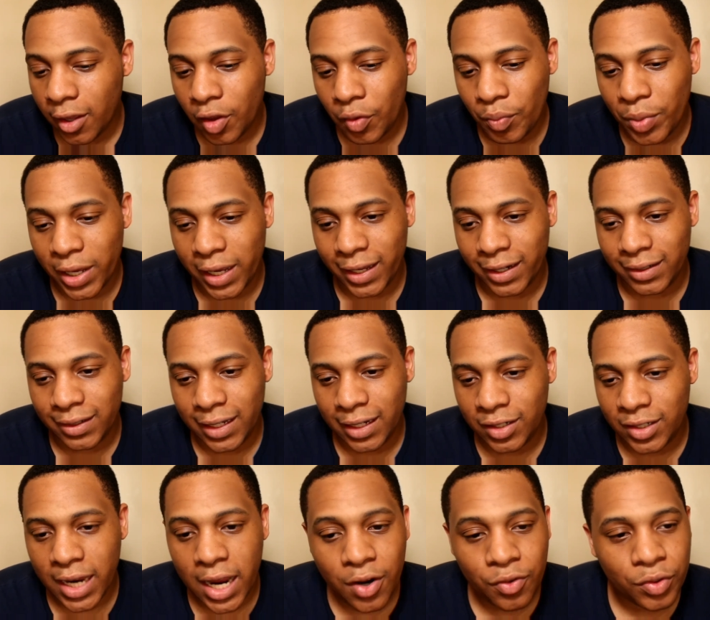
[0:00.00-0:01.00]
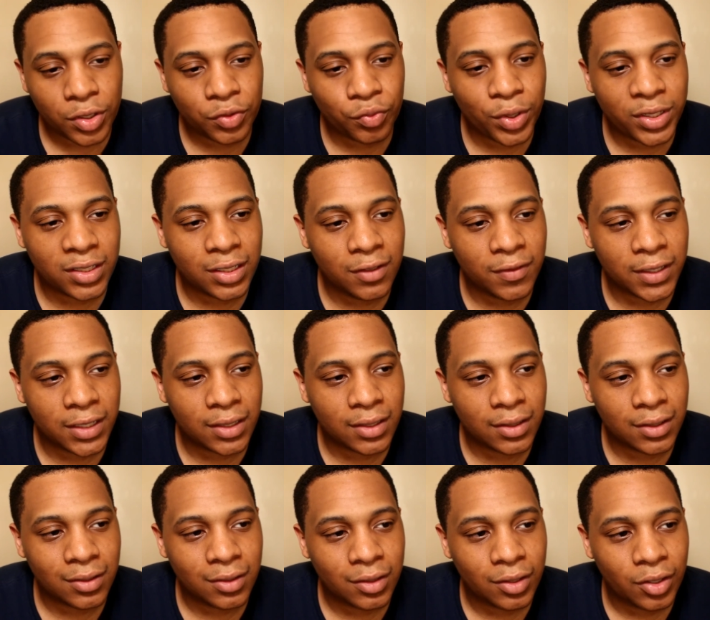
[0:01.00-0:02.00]
But Enchantress wasn't
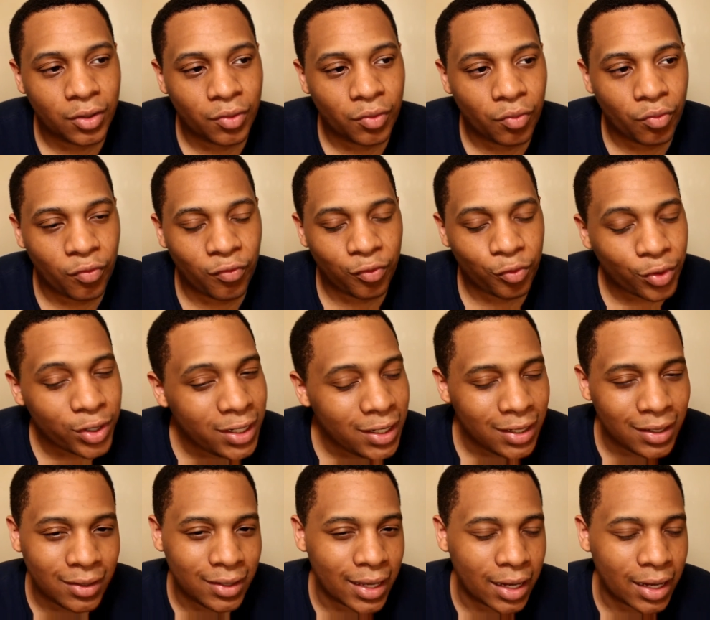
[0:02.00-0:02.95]
even freed